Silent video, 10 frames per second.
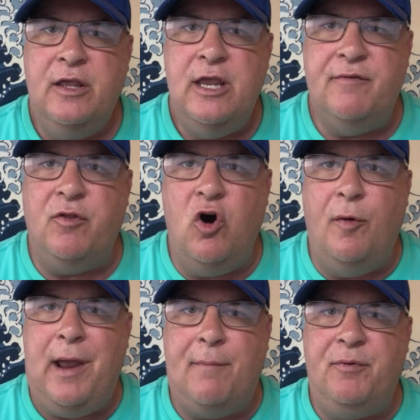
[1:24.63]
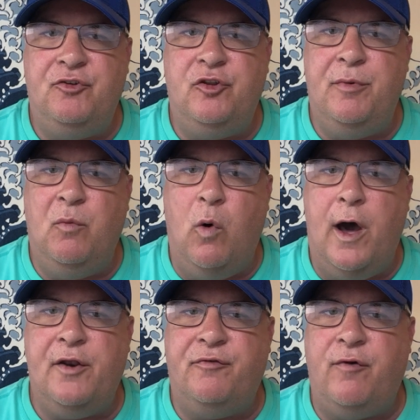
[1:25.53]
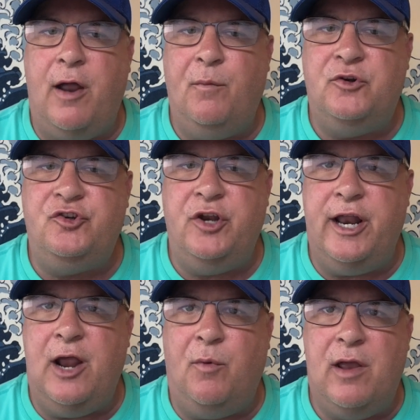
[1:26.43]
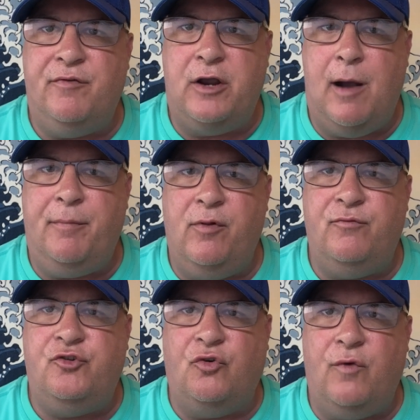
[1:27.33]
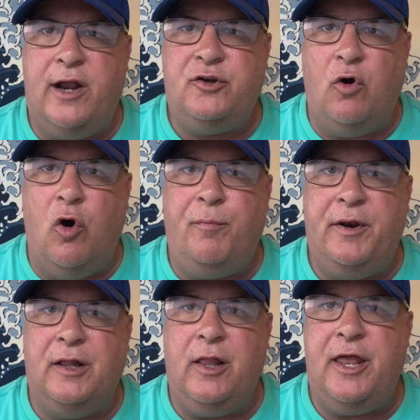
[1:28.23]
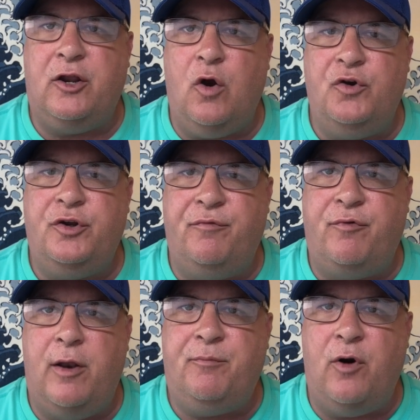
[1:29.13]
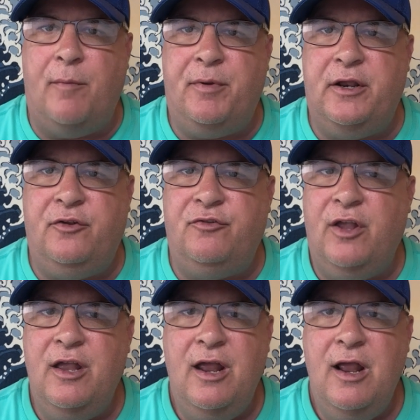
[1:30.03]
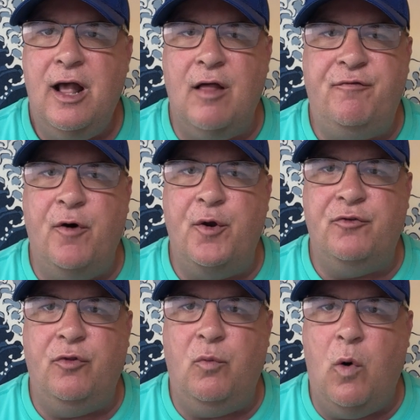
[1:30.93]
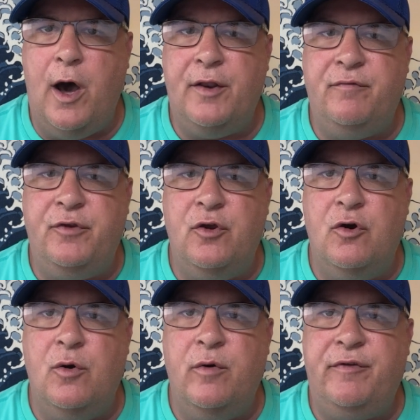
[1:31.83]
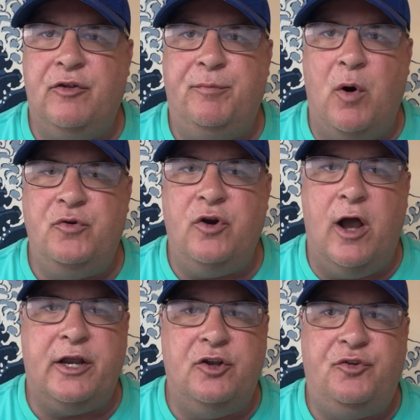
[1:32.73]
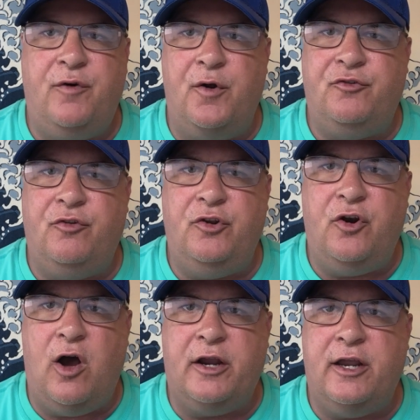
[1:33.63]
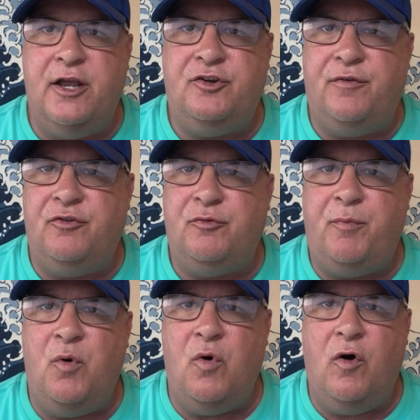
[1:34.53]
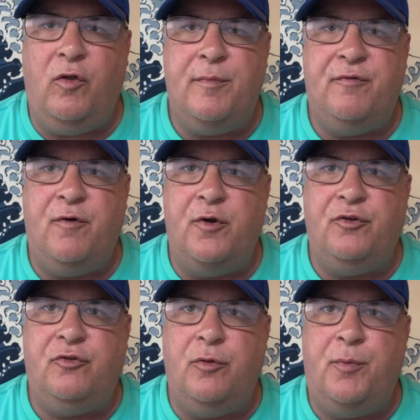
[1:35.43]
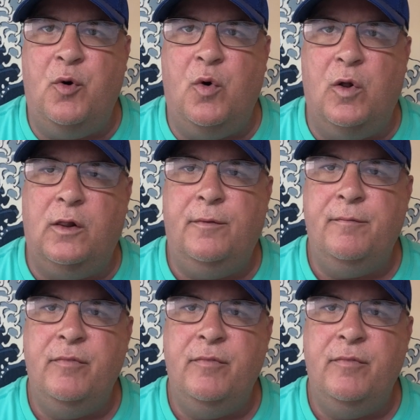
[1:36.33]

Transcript: If the home happens to be waterfront, which today we have a couple of direct open Atlantic Ocean front properties, I'll have photos of the water view. If it has boat dockage, photos of the dockage. If there's a pool, there'll be photos of the pool.